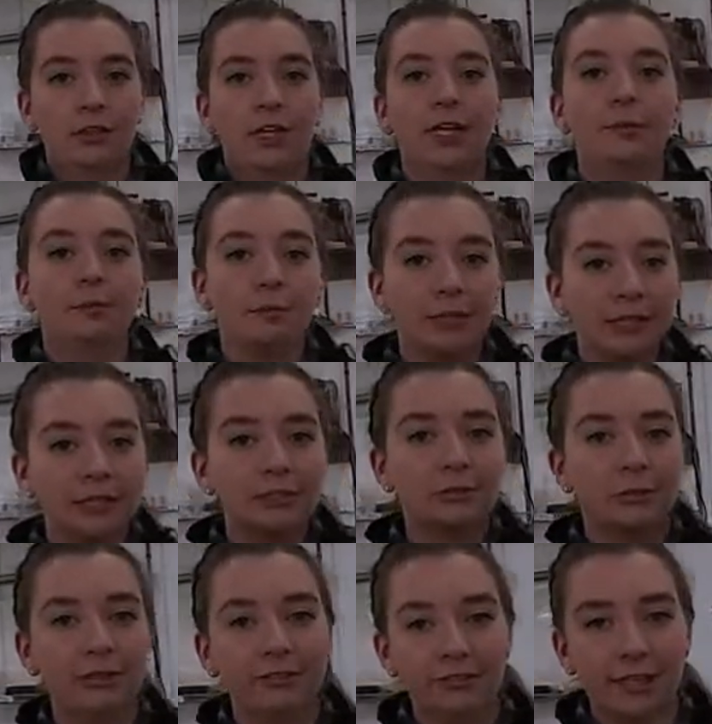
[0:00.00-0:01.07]
a Brix
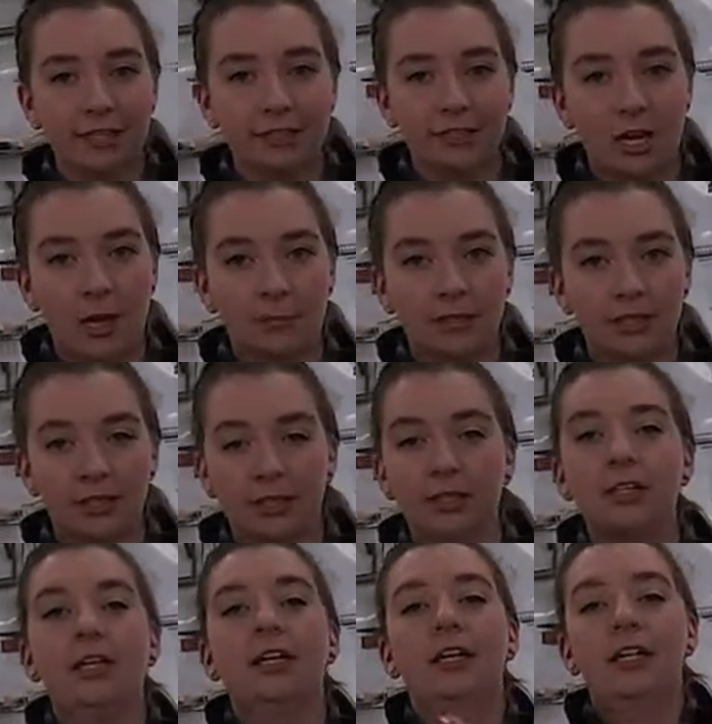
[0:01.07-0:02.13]
refractometer
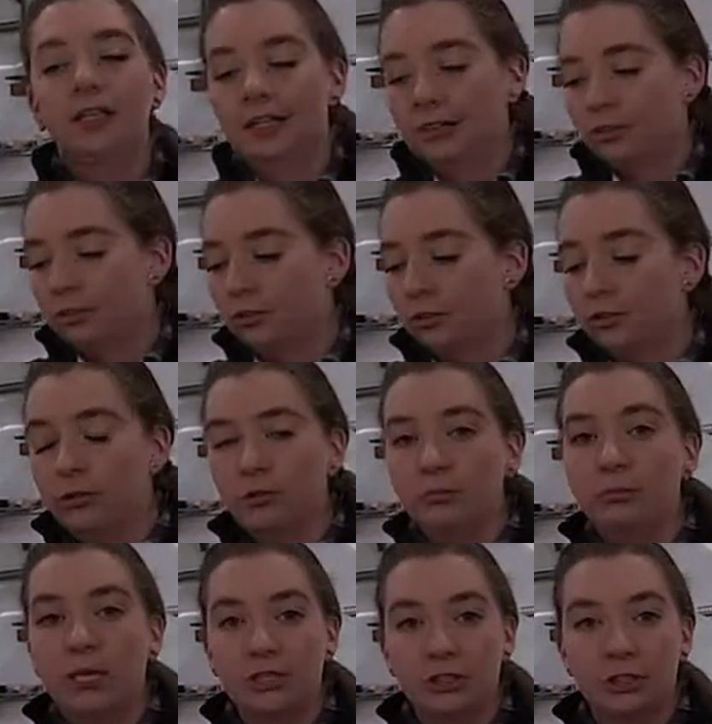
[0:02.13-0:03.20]
to
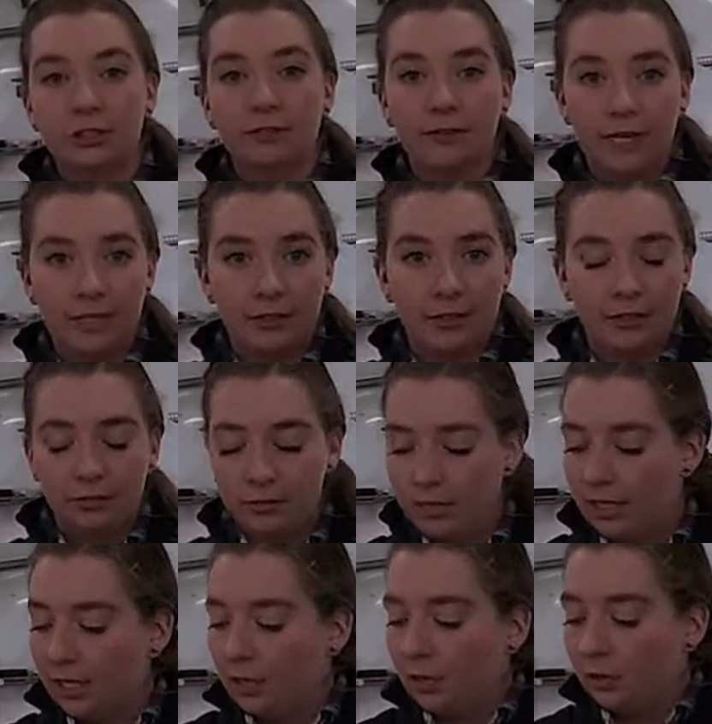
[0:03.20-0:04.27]
measure the value
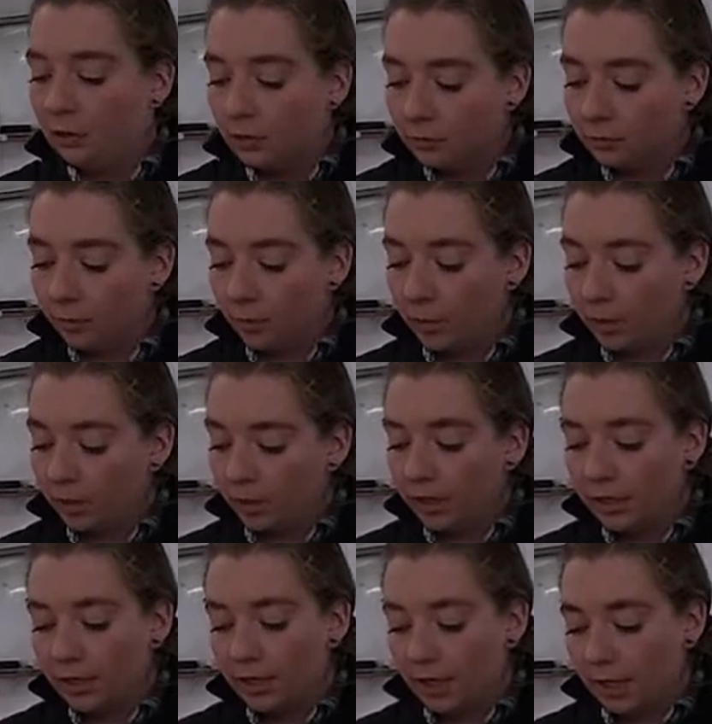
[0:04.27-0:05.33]

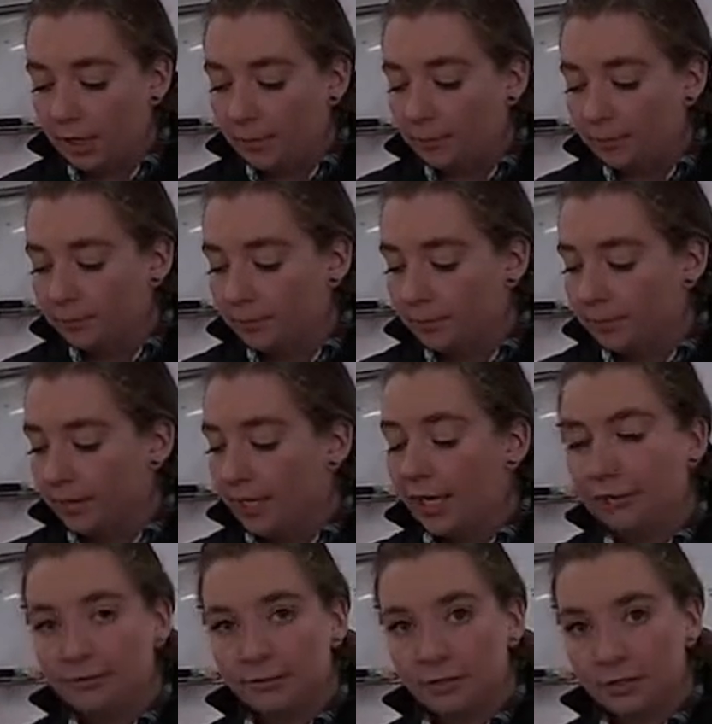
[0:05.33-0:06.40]
for um,
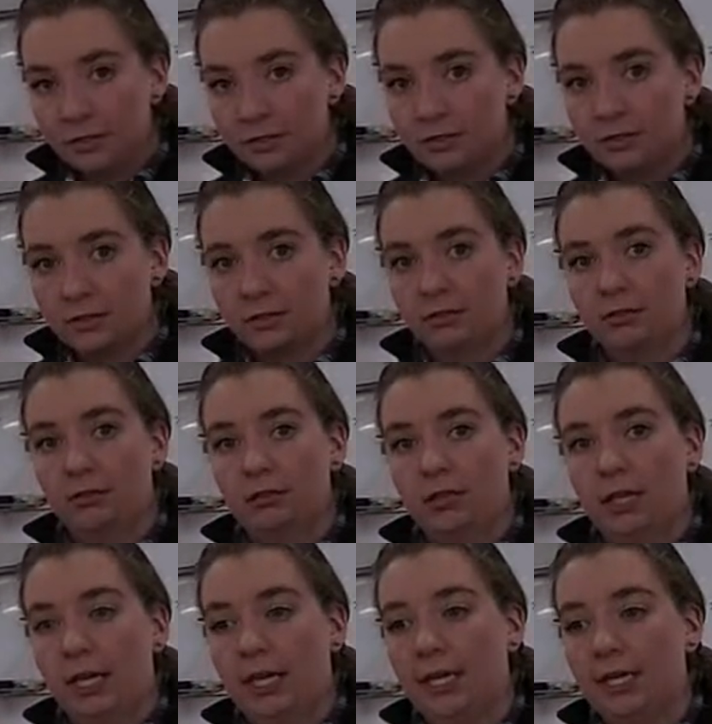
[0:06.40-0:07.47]
heifers
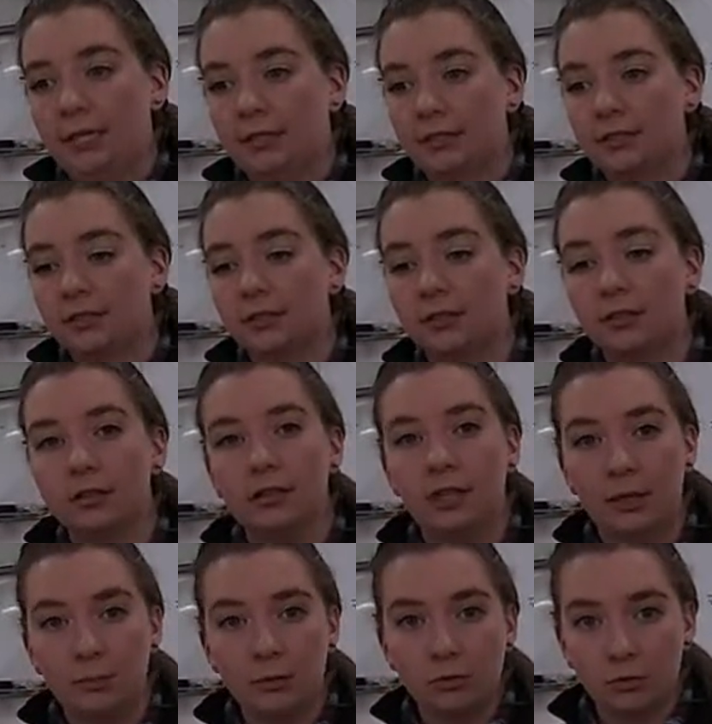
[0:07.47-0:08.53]
and
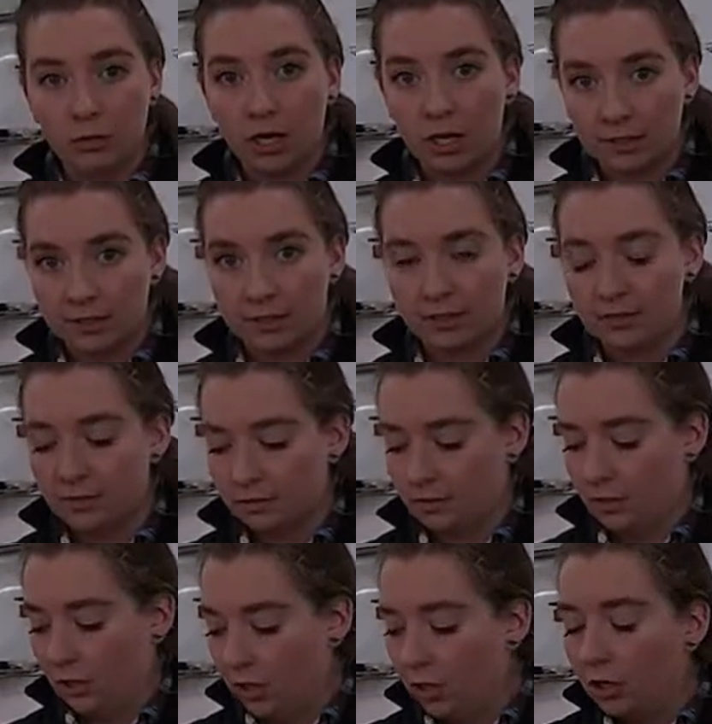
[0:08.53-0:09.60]
limo crosses.
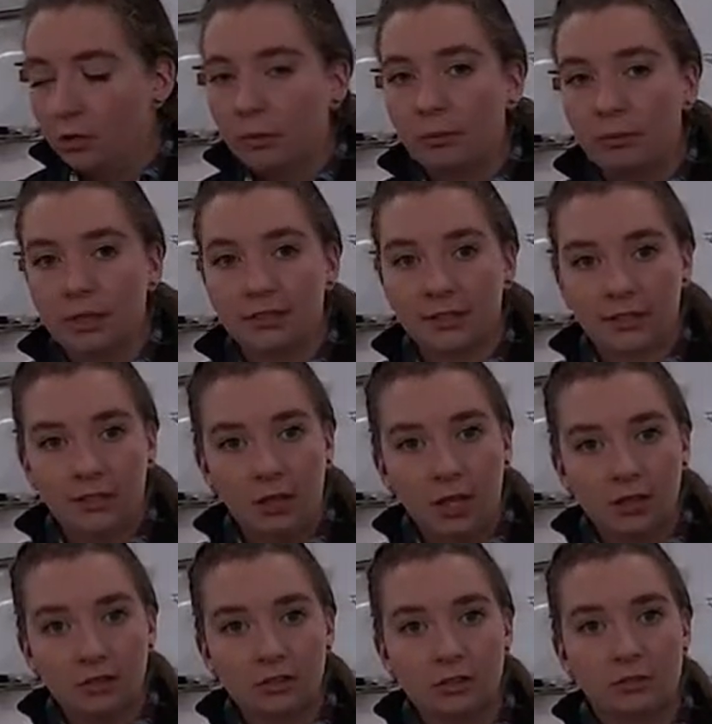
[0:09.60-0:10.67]
We want the
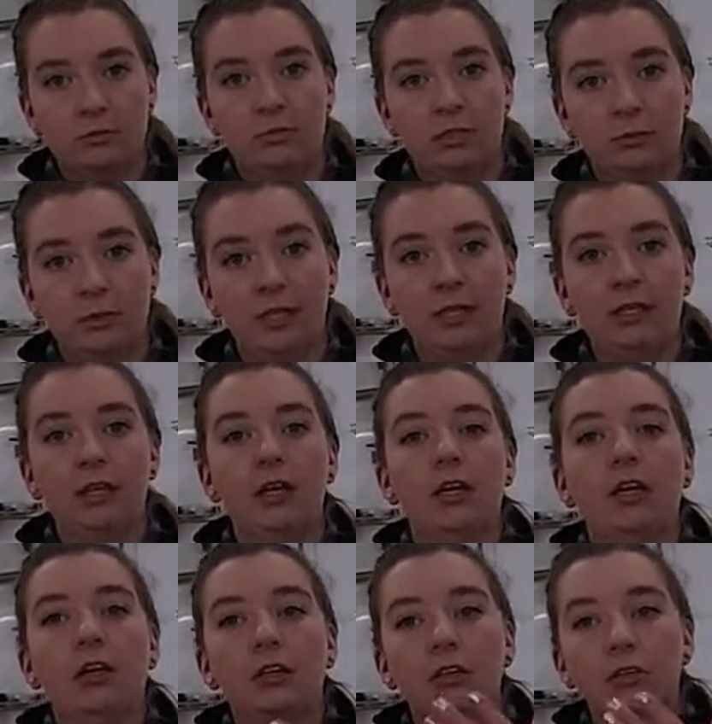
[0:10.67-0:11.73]
colostrum to be
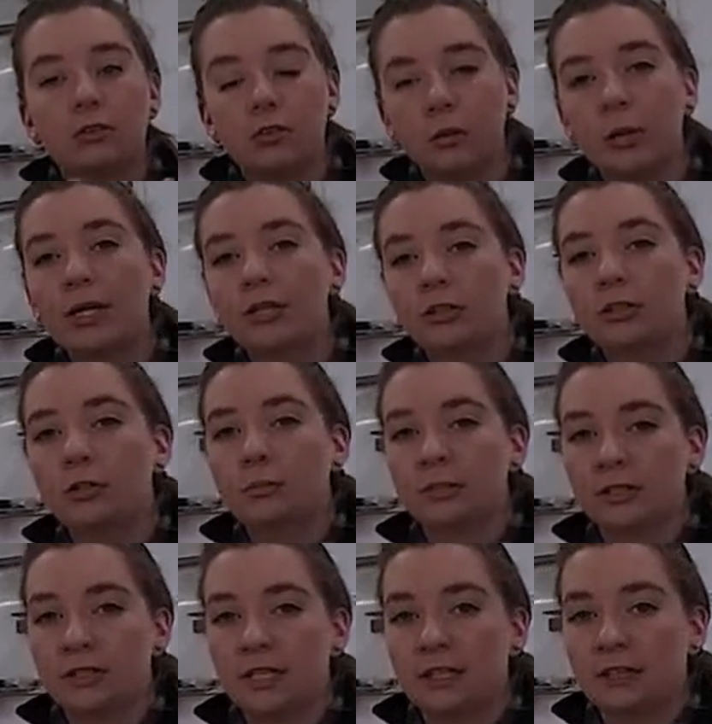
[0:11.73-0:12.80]
22%
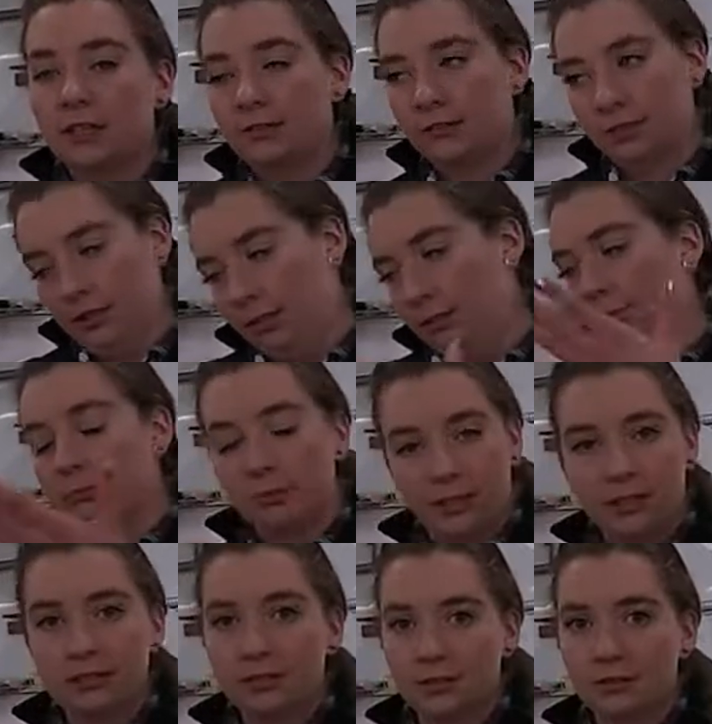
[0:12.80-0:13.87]
of the
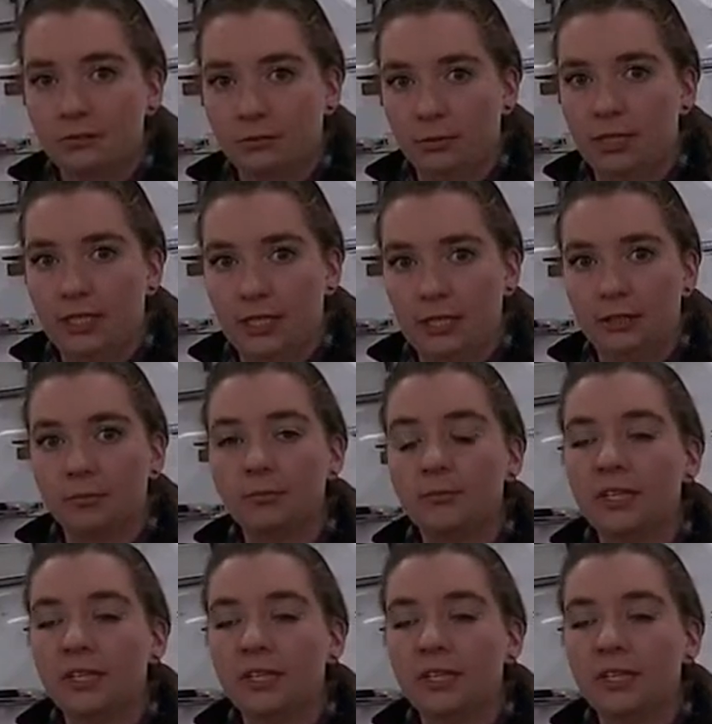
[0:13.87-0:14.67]
Brix reading.